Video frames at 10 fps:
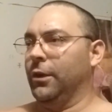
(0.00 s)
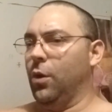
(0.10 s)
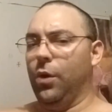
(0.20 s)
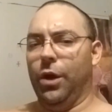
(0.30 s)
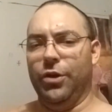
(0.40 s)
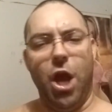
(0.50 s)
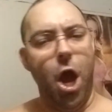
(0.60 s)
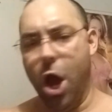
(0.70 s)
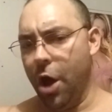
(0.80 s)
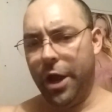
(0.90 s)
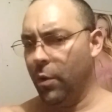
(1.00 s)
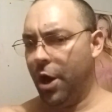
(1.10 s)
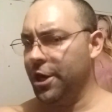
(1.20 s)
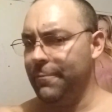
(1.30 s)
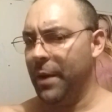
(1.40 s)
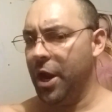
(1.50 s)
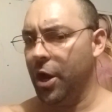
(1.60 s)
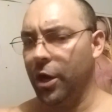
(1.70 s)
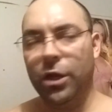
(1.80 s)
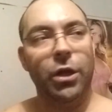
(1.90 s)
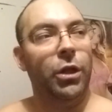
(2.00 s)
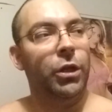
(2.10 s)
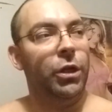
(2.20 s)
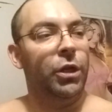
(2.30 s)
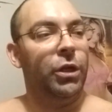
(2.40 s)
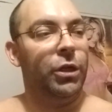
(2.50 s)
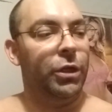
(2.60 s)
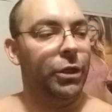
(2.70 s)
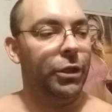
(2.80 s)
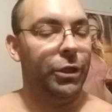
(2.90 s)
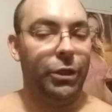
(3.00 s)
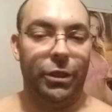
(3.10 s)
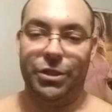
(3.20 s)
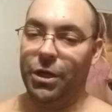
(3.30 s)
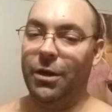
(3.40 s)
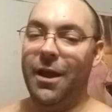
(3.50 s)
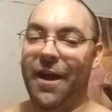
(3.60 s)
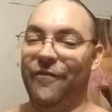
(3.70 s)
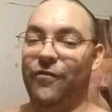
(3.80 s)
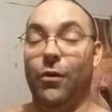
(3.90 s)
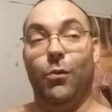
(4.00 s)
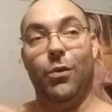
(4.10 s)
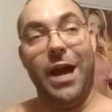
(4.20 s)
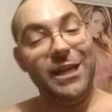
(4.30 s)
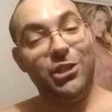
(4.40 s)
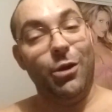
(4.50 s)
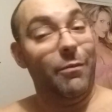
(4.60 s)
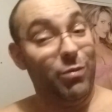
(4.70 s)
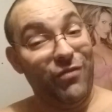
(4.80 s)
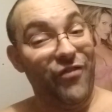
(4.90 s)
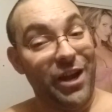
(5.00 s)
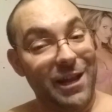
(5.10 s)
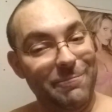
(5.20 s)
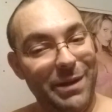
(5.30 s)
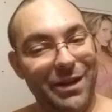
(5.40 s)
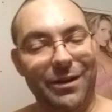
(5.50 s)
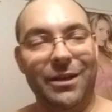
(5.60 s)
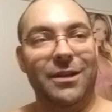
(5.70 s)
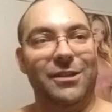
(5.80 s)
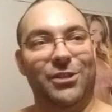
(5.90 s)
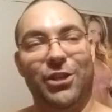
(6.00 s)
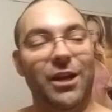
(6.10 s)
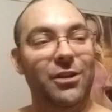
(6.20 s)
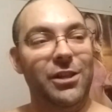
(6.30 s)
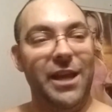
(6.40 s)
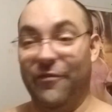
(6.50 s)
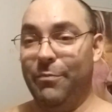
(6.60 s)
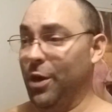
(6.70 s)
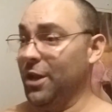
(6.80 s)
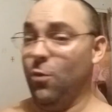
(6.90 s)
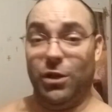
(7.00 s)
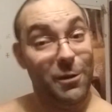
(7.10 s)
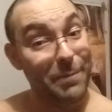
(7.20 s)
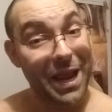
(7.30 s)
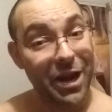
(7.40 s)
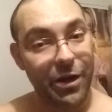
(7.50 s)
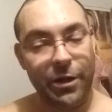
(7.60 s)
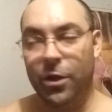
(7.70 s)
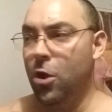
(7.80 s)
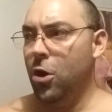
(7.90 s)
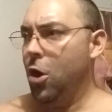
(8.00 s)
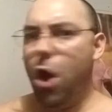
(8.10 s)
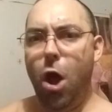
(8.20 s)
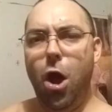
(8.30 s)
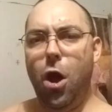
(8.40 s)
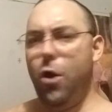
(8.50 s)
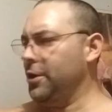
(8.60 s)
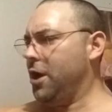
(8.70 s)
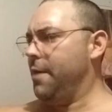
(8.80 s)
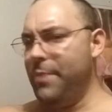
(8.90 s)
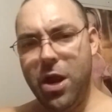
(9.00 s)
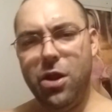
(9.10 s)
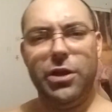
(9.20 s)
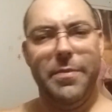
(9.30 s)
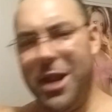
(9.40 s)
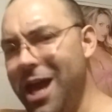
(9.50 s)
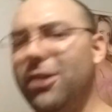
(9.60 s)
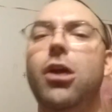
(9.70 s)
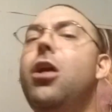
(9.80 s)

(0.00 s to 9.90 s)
Or, "No, I don't want any beer." Sure enough, when I show up with fucking beer, suddenly everybody wants a beer. "Oh, you got beer? Give me that."